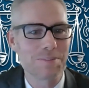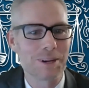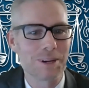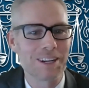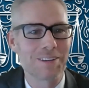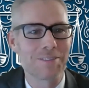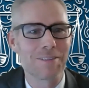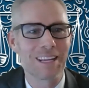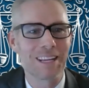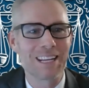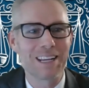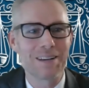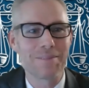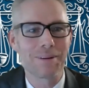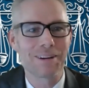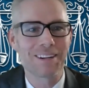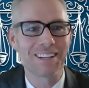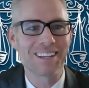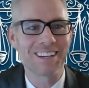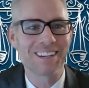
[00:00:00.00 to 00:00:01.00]
but if
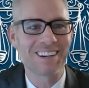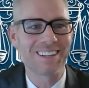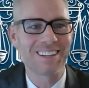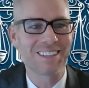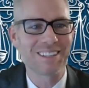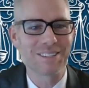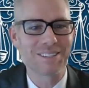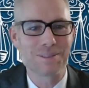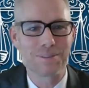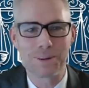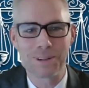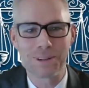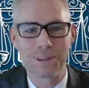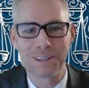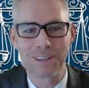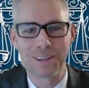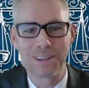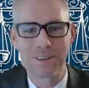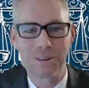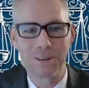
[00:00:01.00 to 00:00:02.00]
anybody on this
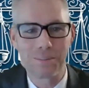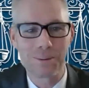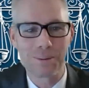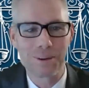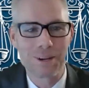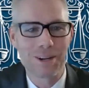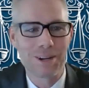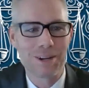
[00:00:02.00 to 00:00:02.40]
working group